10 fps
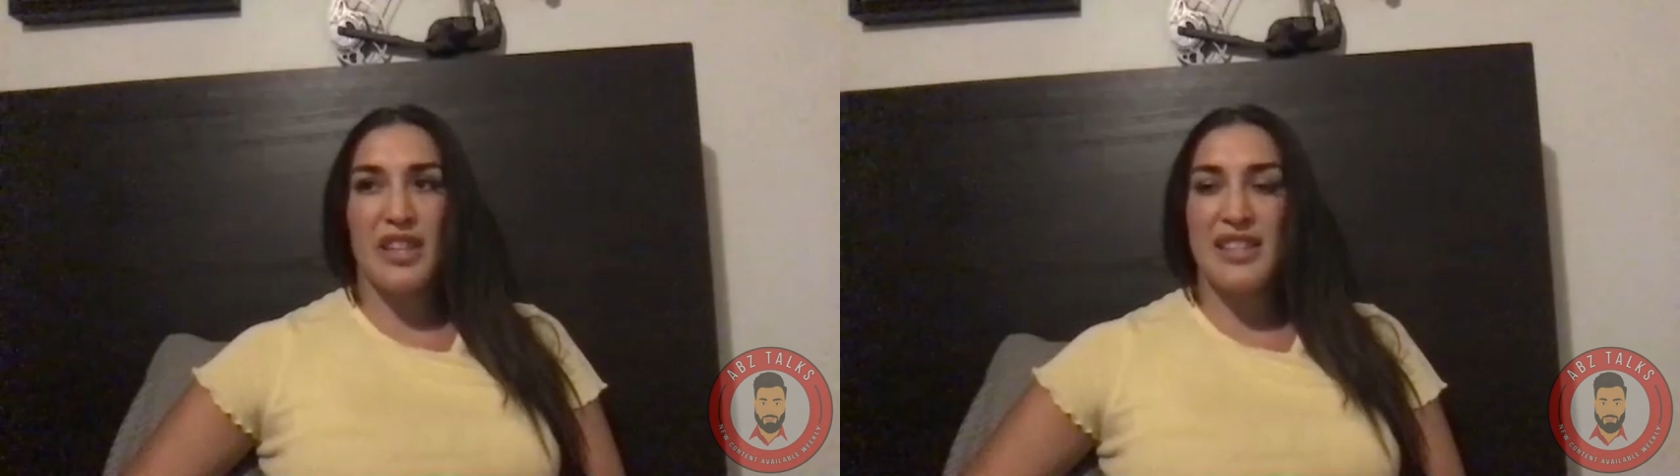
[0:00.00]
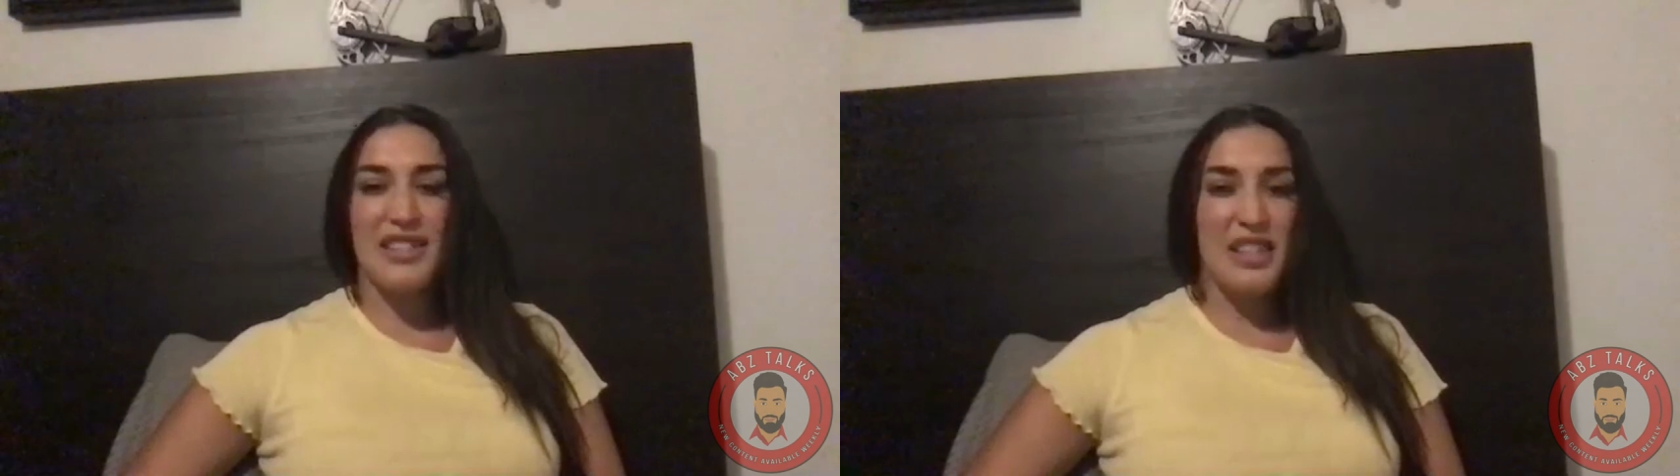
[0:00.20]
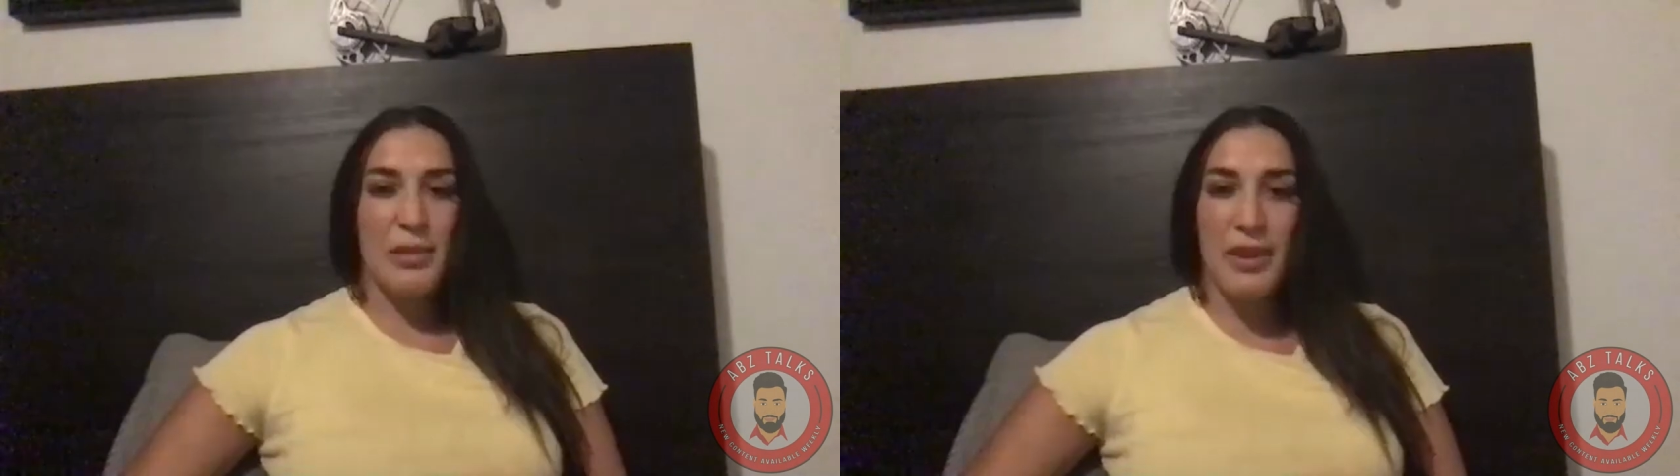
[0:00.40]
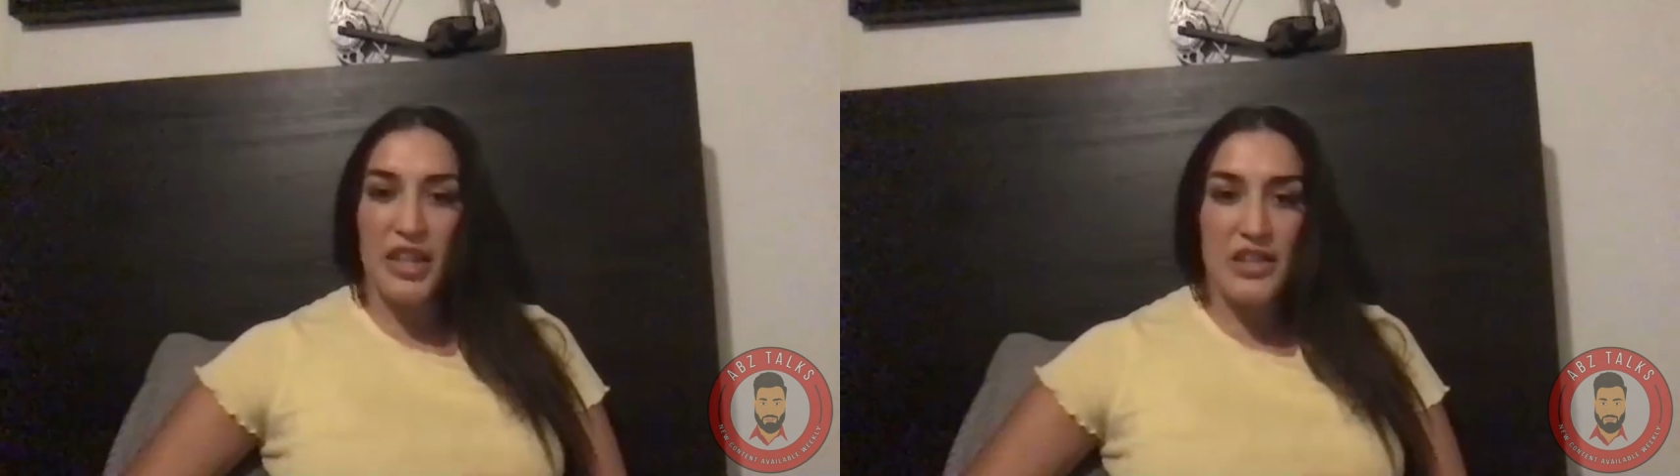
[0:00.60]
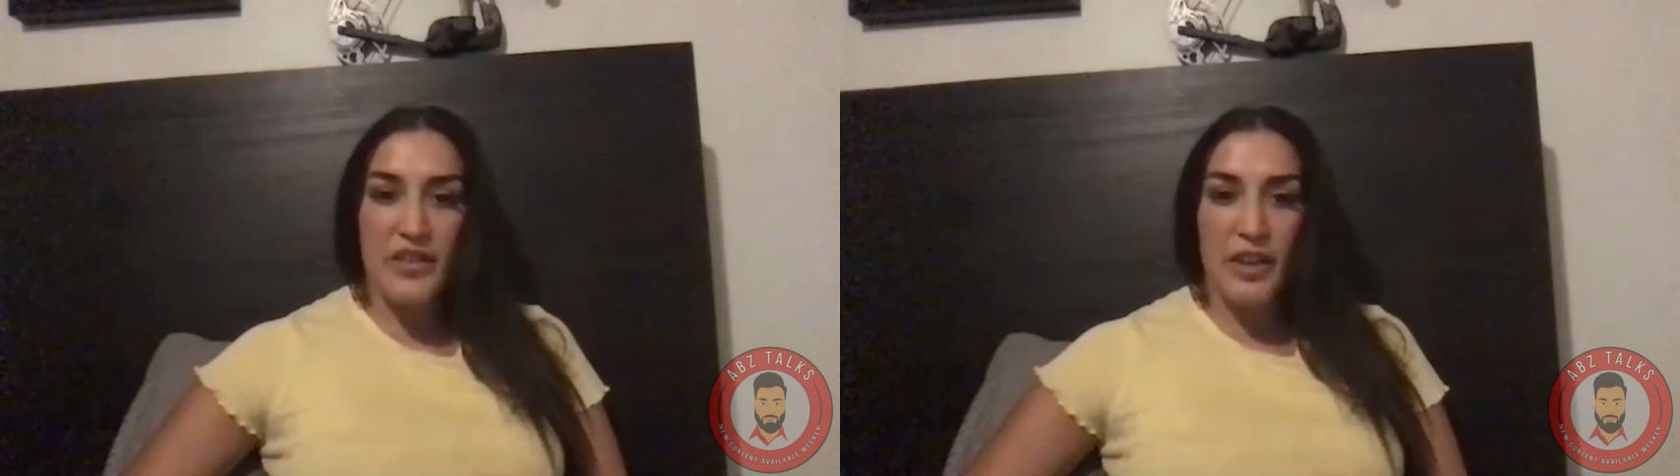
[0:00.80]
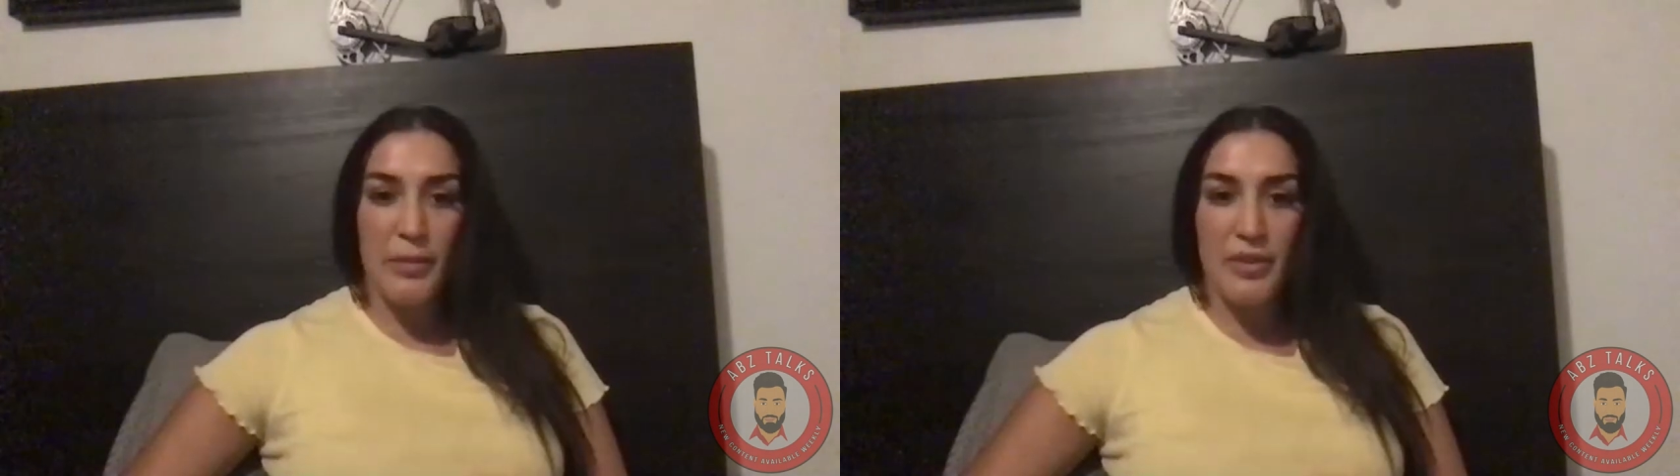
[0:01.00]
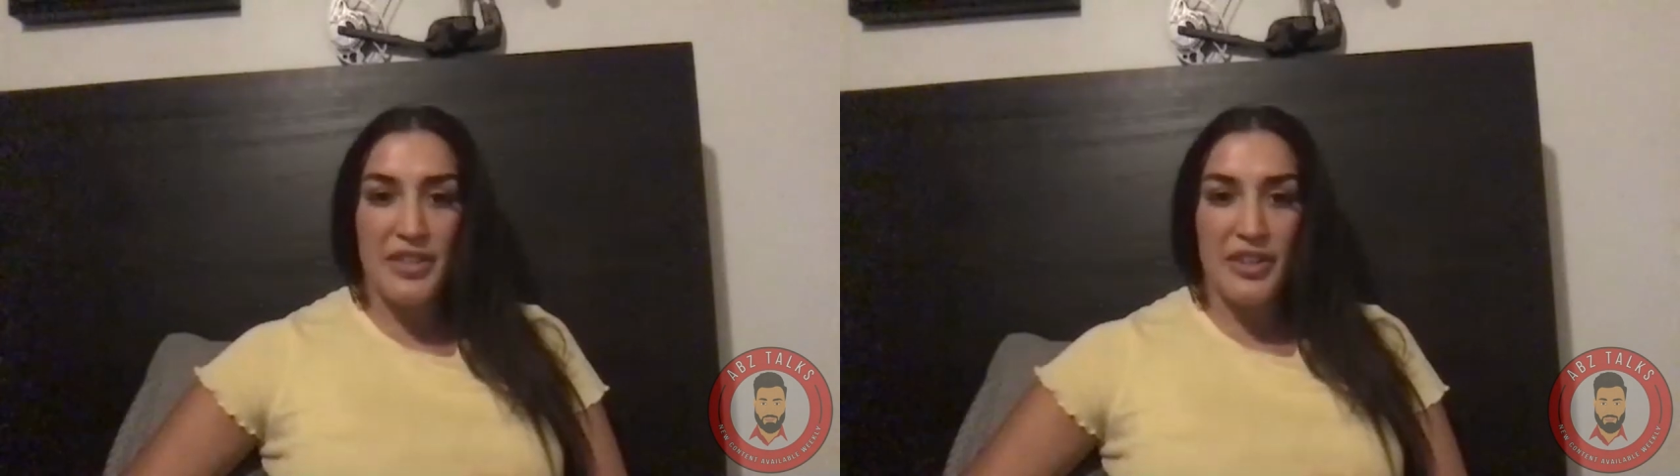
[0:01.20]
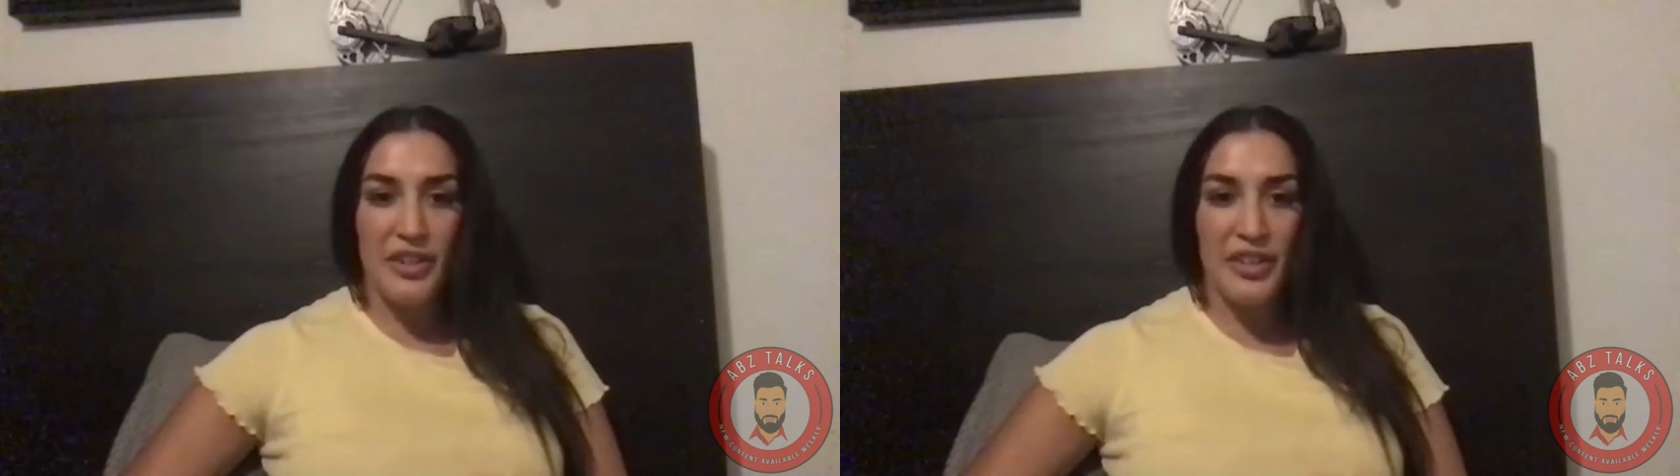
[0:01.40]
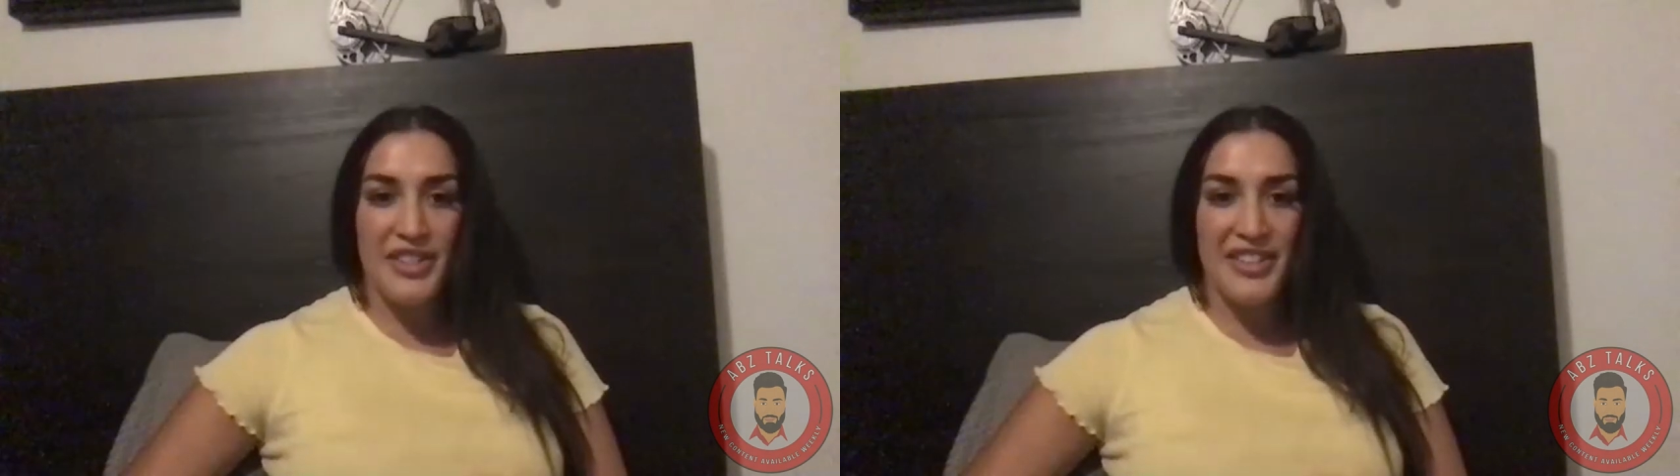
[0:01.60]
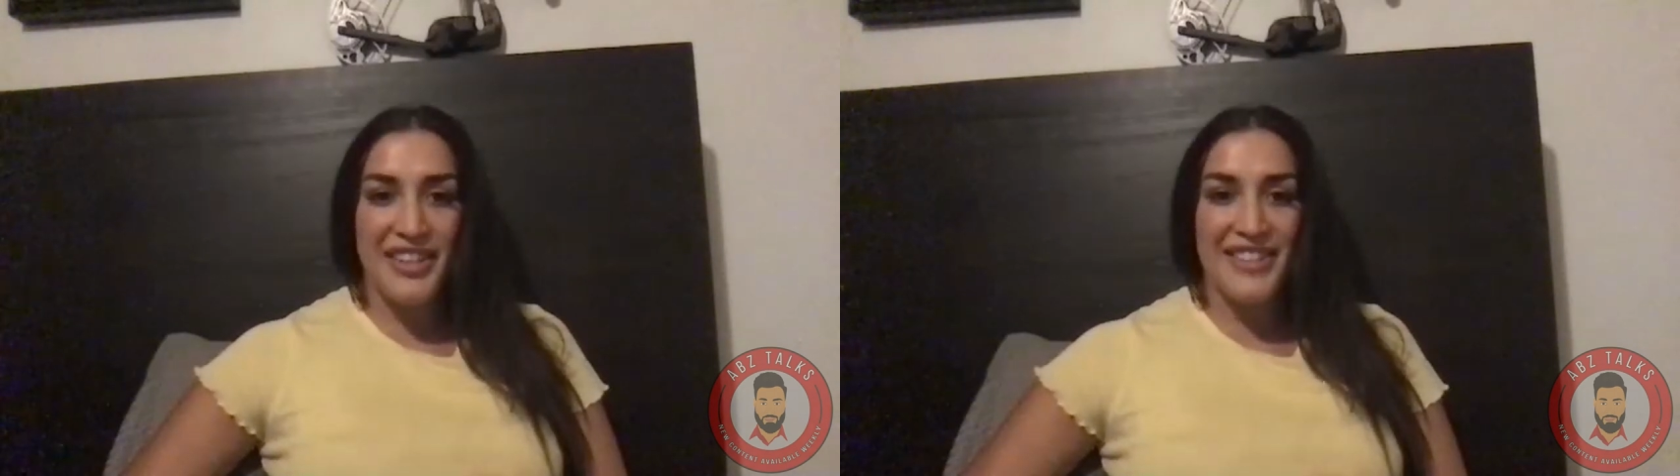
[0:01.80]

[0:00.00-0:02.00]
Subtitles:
doesn't seem like he's very materialistic.